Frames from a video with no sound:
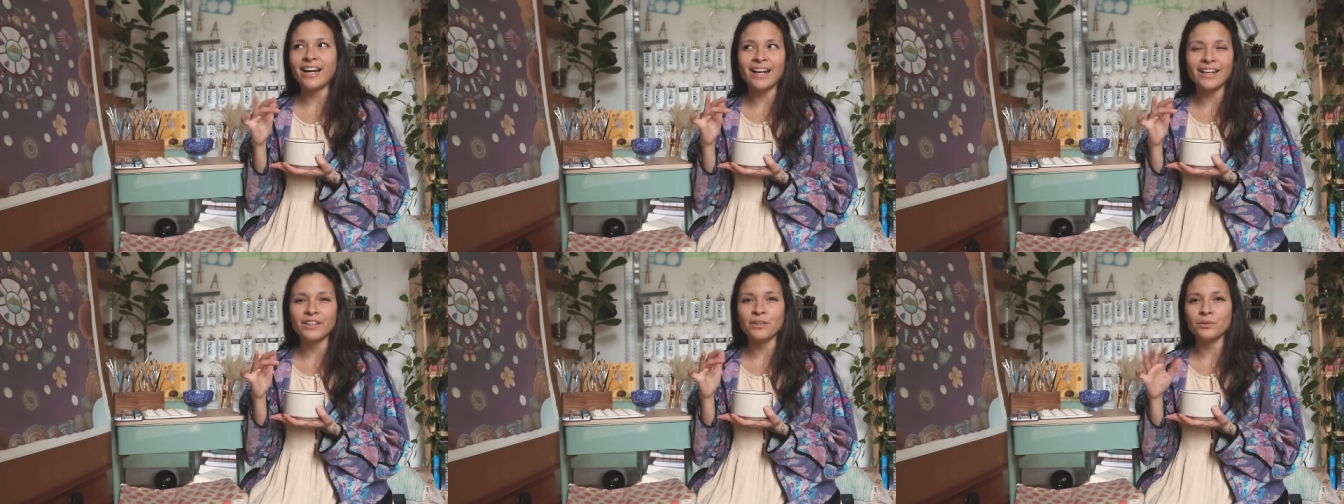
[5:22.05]

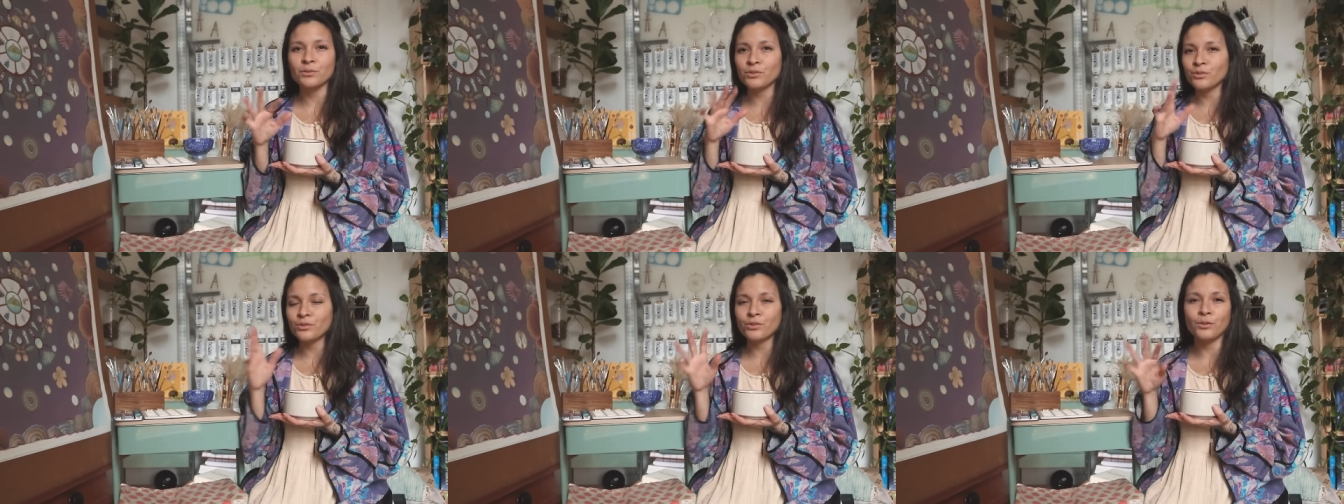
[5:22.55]

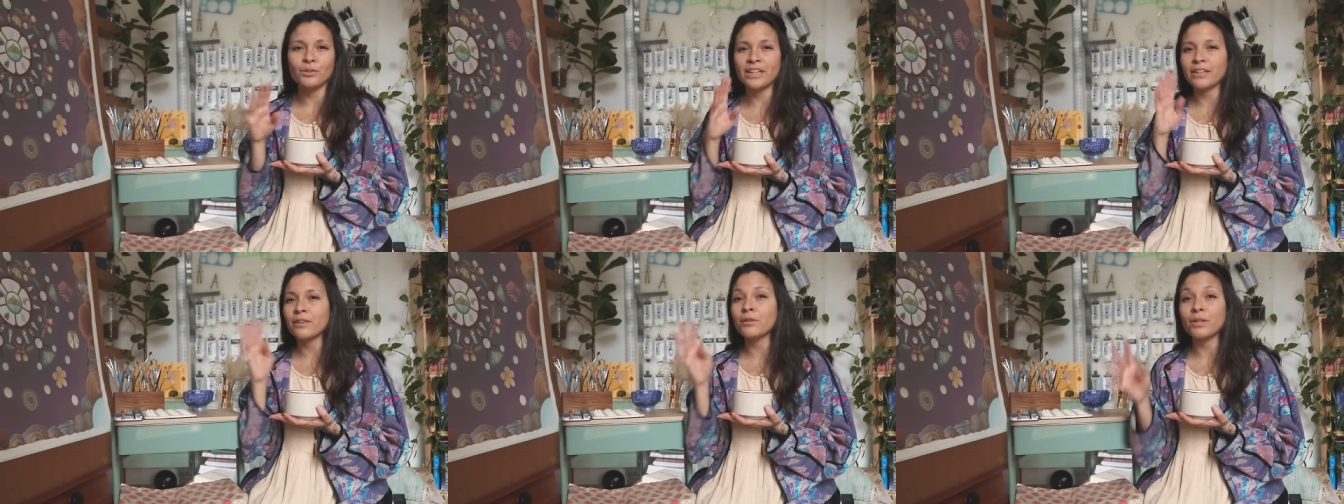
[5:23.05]
agaricus, so
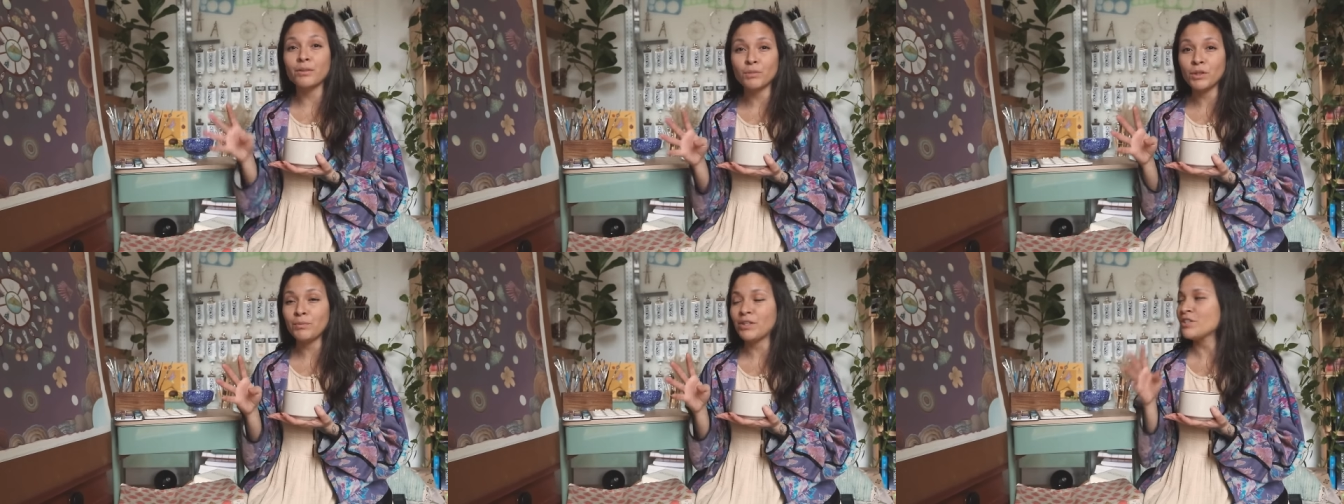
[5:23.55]
like three
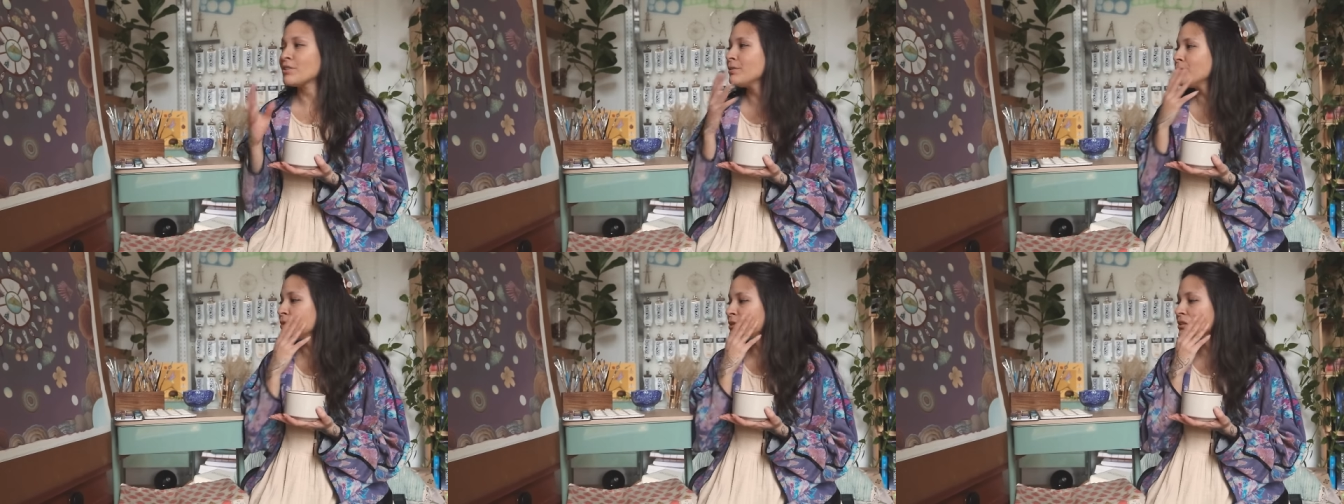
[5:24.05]
more
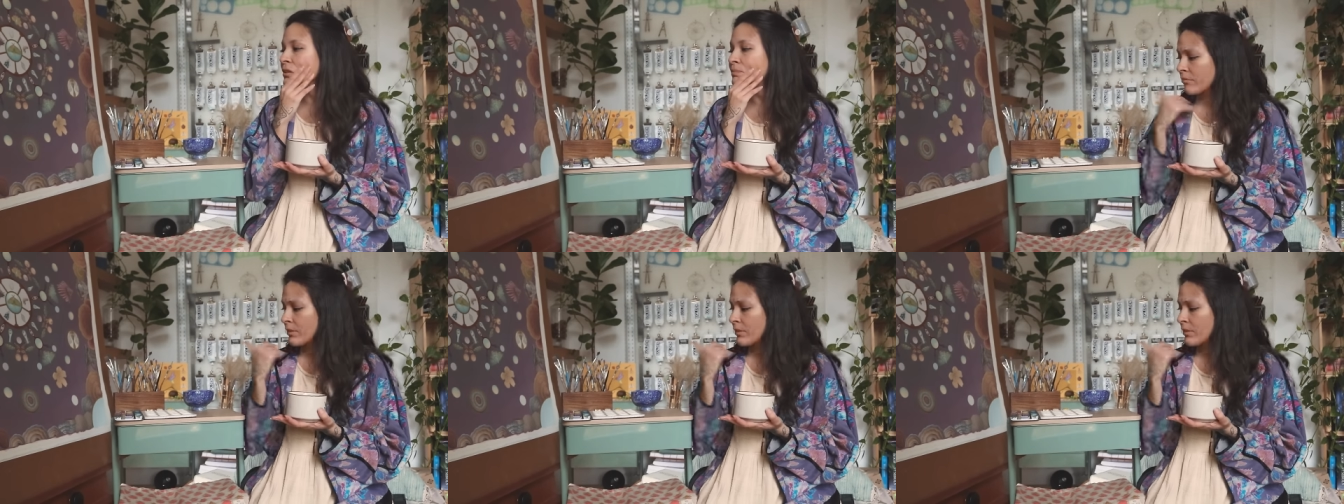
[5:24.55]
mushrooms.